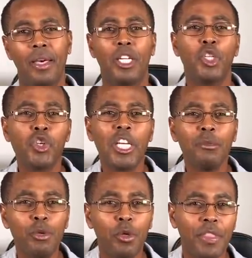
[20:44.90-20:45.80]
Trust
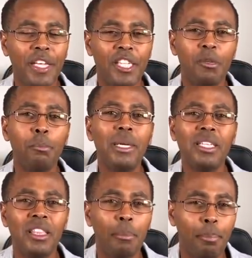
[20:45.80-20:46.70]
me on this, meet
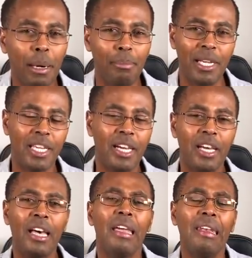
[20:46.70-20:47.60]
in the public
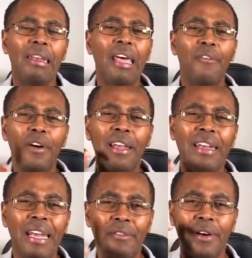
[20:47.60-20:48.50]
Never,
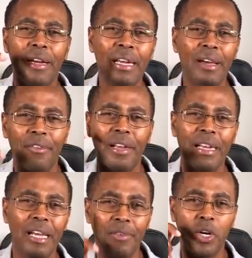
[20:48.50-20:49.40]
never, never,
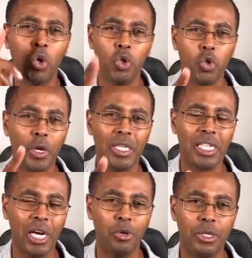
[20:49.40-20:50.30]
never go to his
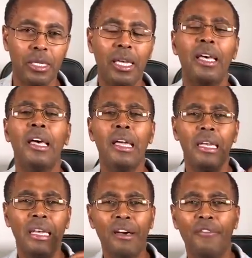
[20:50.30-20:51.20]
house.
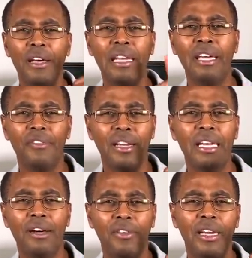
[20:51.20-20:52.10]
Never, never,
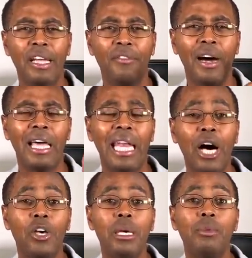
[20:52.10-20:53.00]
never, never
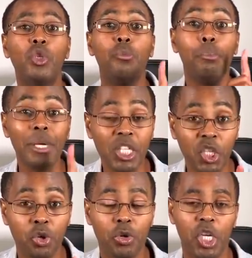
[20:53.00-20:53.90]
allow him to meet
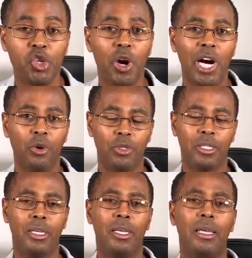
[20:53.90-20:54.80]
you in your
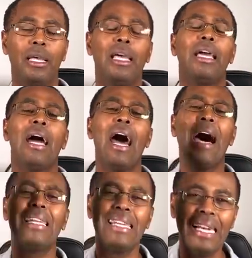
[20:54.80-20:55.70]
house.
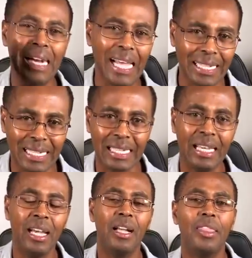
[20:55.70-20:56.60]
Unless
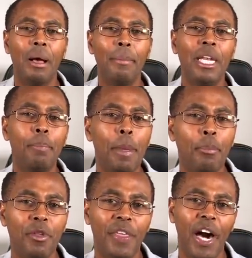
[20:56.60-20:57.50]
there are many
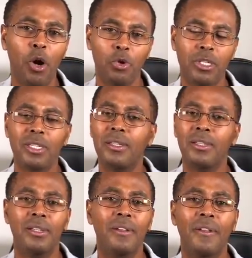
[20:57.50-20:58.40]
people in the house.
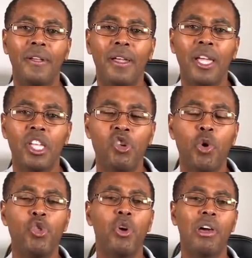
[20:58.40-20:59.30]
You're
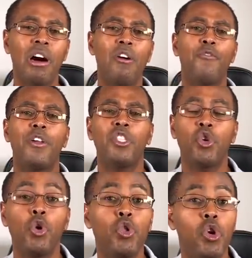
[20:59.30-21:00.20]
with your girlfriends,
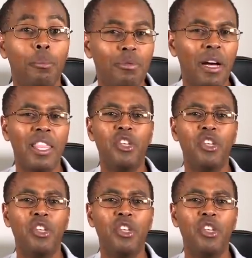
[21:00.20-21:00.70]
you're with your brother,